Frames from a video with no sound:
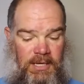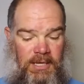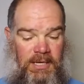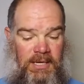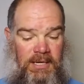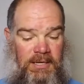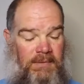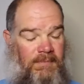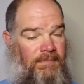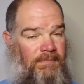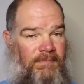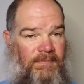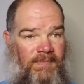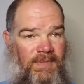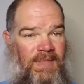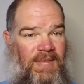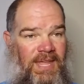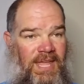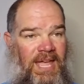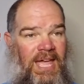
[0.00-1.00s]
and
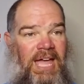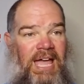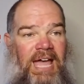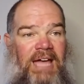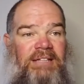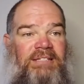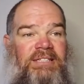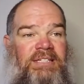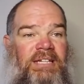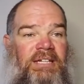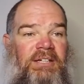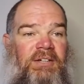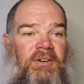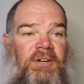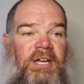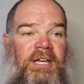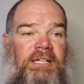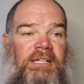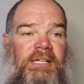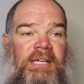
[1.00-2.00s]
I'd say
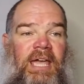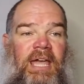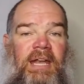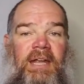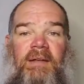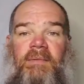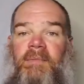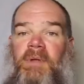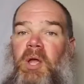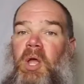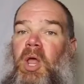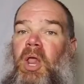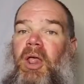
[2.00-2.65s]
go ahead and get it.